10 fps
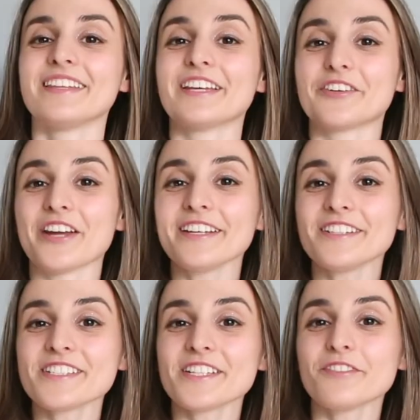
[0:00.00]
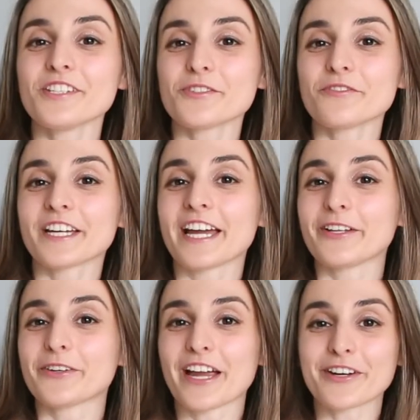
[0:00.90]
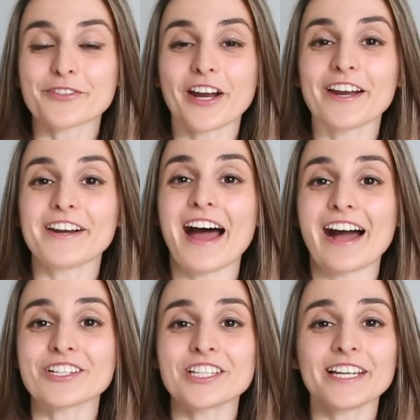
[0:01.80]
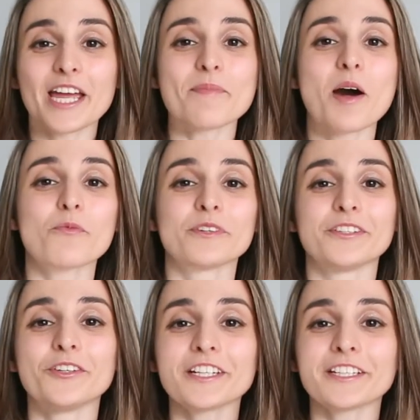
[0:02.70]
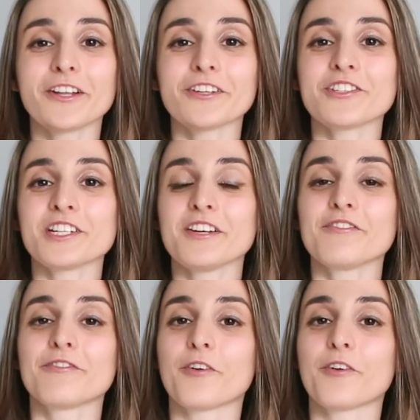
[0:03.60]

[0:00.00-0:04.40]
The creators of the ZUVI Halo hairdryer actually came up with a new technology